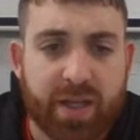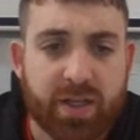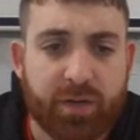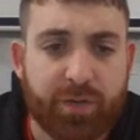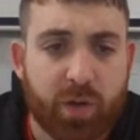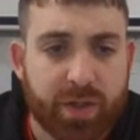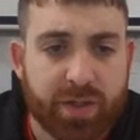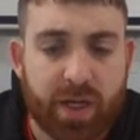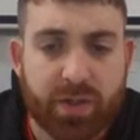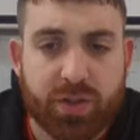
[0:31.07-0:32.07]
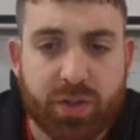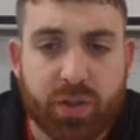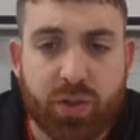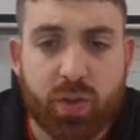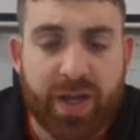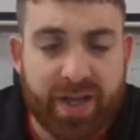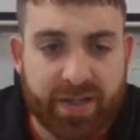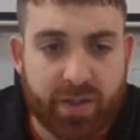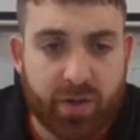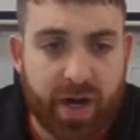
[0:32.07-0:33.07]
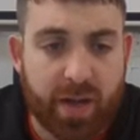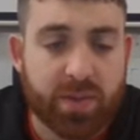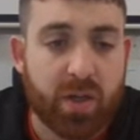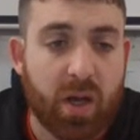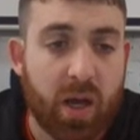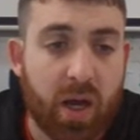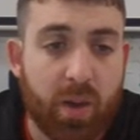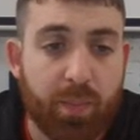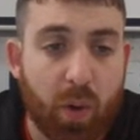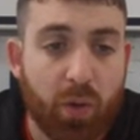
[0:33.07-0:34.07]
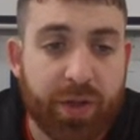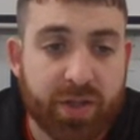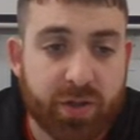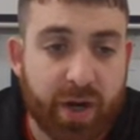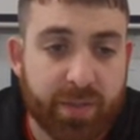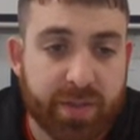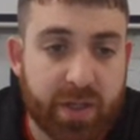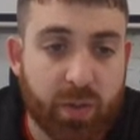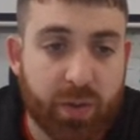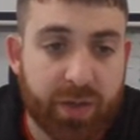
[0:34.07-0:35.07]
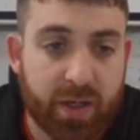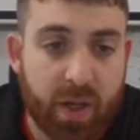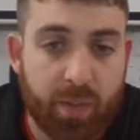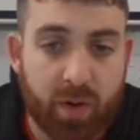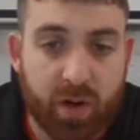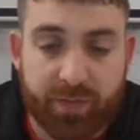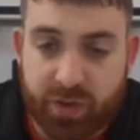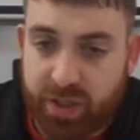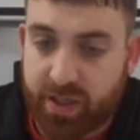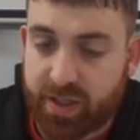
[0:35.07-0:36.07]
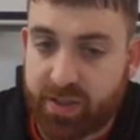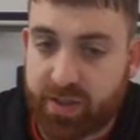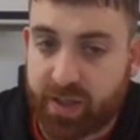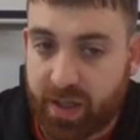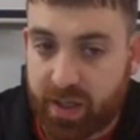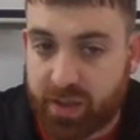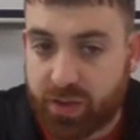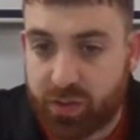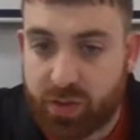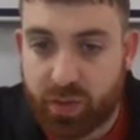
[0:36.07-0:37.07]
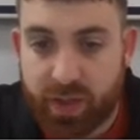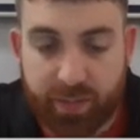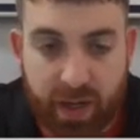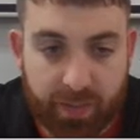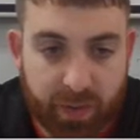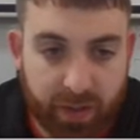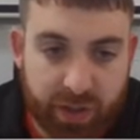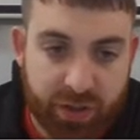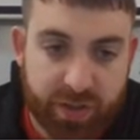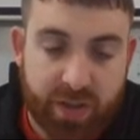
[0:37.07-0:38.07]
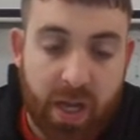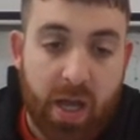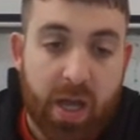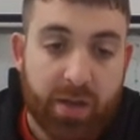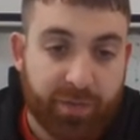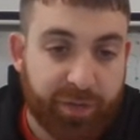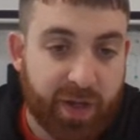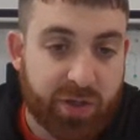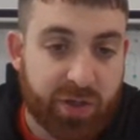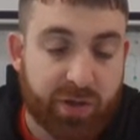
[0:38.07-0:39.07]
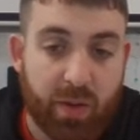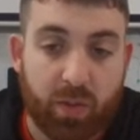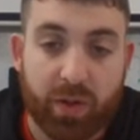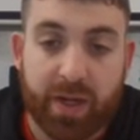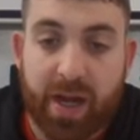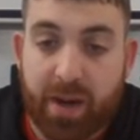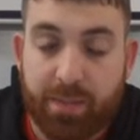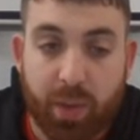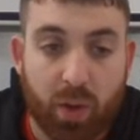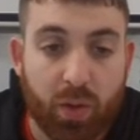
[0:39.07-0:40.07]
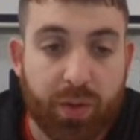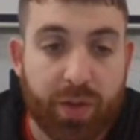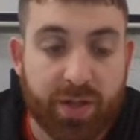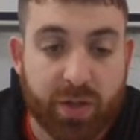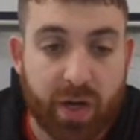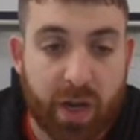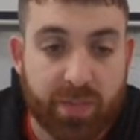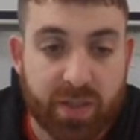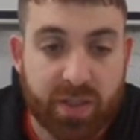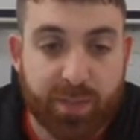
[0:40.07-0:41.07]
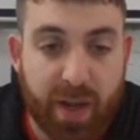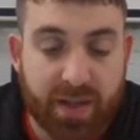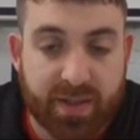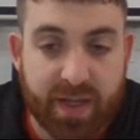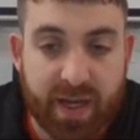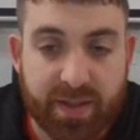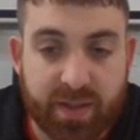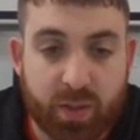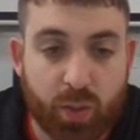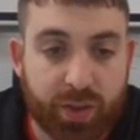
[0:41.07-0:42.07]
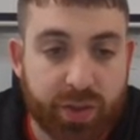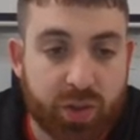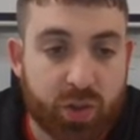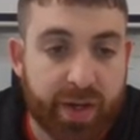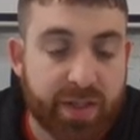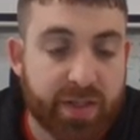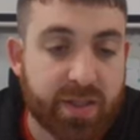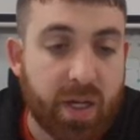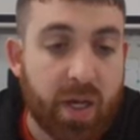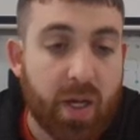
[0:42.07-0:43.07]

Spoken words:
is going to focus on two histograms. Both histograms deal with the number of cheetahs in two unique populations. The feature that we're looking at in both histograms is spot sizes, with the traits